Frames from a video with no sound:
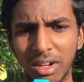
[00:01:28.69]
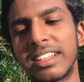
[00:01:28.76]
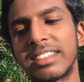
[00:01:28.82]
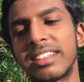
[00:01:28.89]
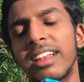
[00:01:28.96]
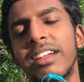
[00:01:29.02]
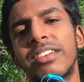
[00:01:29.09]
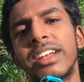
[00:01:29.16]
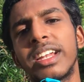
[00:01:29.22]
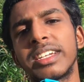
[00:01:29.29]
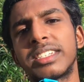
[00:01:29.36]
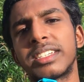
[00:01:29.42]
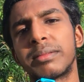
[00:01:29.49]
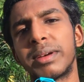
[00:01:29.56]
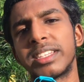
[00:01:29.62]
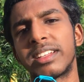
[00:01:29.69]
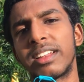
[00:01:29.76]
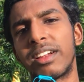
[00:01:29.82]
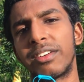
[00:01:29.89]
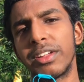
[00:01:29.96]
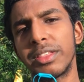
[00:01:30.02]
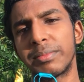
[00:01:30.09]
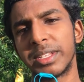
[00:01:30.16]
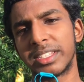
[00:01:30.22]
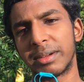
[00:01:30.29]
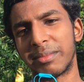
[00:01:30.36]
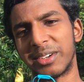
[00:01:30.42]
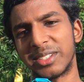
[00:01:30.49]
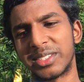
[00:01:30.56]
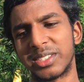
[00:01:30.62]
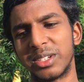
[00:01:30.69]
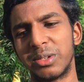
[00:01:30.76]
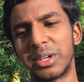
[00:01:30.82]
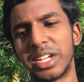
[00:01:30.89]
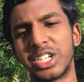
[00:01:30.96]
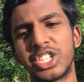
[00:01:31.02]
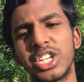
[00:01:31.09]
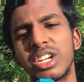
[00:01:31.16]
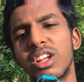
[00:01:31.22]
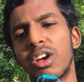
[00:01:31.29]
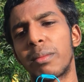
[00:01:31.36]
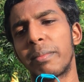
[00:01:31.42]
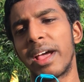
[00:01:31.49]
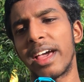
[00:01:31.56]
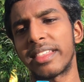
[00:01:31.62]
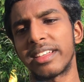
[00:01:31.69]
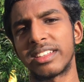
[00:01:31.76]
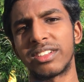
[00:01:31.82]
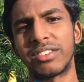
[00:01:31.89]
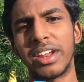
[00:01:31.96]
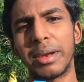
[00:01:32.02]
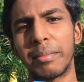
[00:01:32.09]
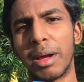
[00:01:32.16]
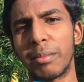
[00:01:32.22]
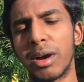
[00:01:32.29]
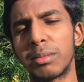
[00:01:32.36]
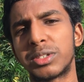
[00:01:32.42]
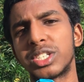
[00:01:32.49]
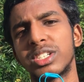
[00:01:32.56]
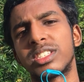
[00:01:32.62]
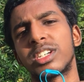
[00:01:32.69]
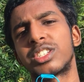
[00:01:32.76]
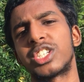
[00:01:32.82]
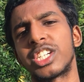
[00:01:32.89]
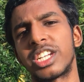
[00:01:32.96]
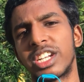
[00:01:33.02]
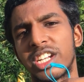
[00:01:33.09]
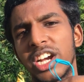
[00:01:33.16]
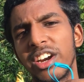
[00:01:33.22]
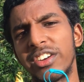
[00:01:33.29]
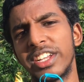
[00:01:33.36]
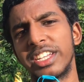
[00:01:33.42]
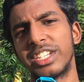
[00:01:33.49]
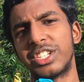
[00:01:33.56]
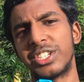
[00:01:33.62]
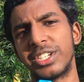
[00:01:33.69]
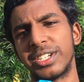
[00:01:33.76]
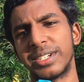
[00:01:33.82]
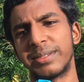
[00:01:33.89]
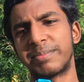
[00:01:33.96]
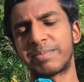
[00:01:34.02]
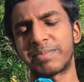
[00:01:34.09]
Until I realized he's a mental arithmetic monster who can churn out math at the rate my mom churns out chicken curry each year.